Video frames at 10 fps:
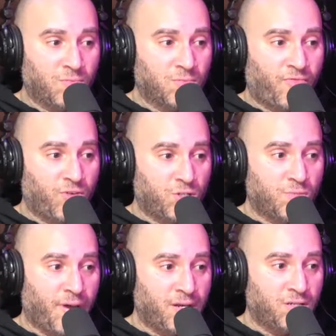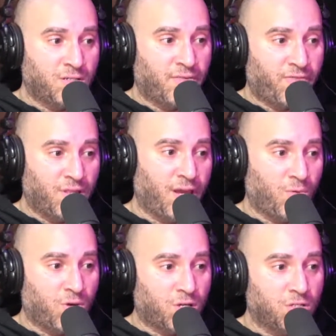first responders and the frontline
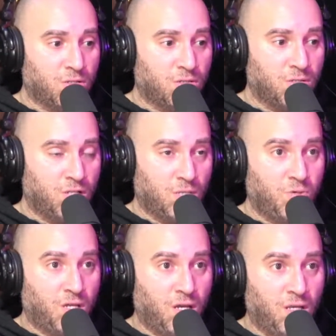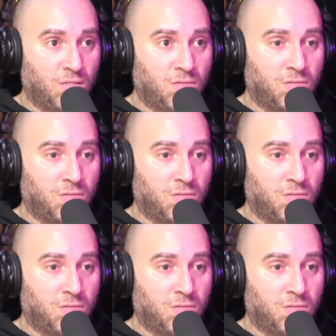workers just because